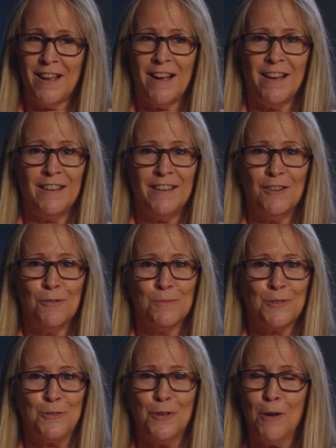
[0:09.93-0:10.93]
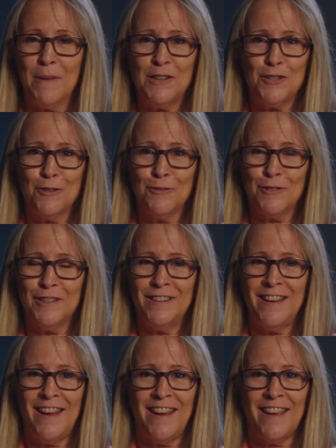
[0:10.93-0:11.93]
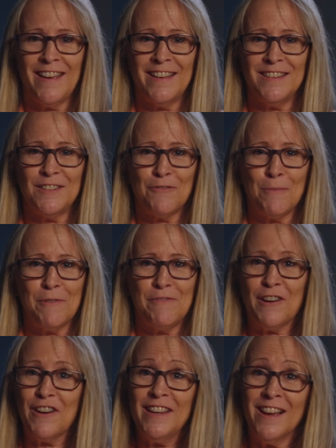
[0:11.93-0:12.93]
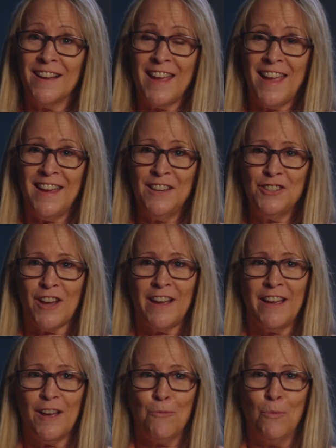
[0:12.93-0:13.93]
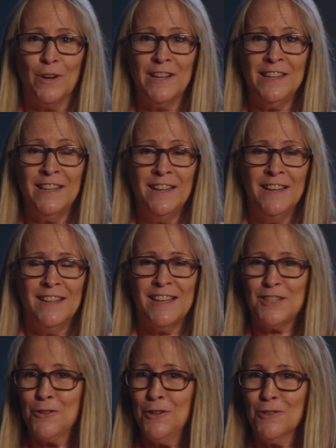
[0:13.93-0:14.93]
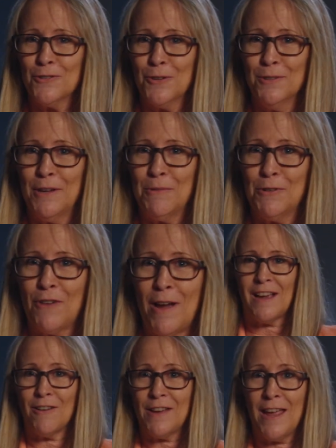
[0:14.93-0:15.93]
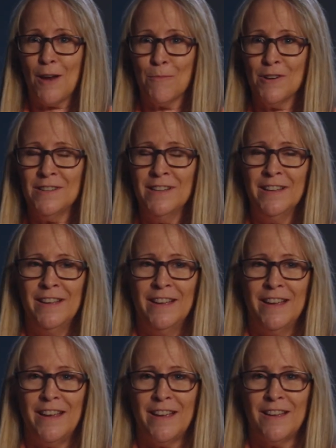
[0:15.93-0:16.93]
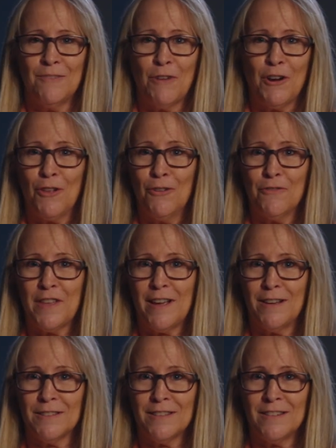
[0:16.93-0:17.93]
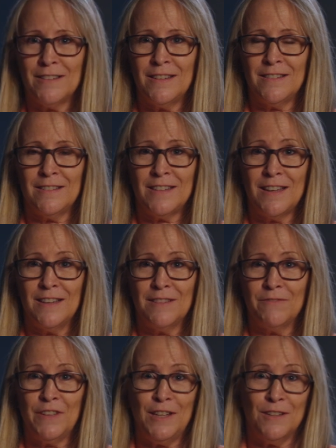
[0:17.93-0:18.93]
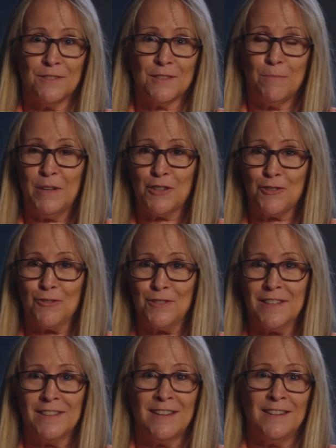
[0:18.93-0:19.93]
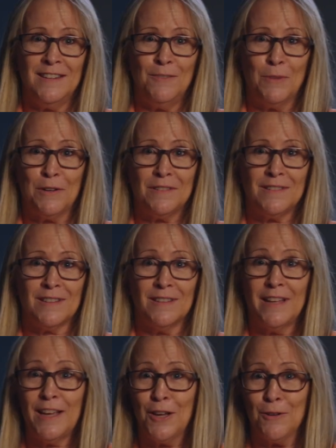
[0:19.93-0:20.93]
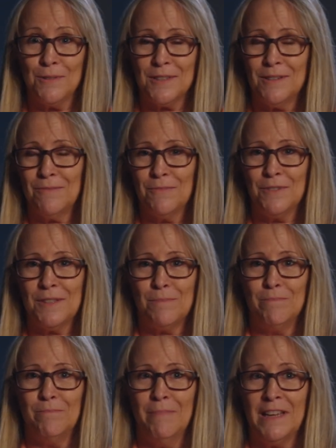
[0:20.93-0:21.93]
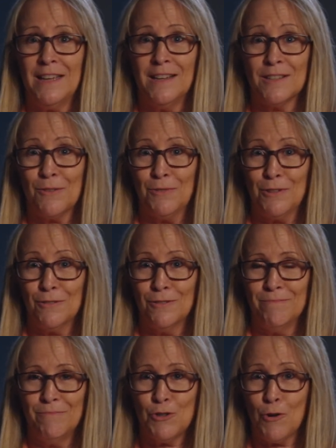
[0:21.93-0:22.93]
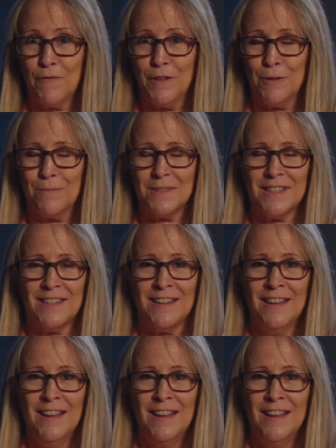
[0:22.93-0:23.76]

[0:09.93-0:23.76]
I homeschool all my children, and from a very young age, I had one at 2 years old that would grab our camera and run all over the house and take videos and pictures. And then he went to Legos and was making his own little short films. And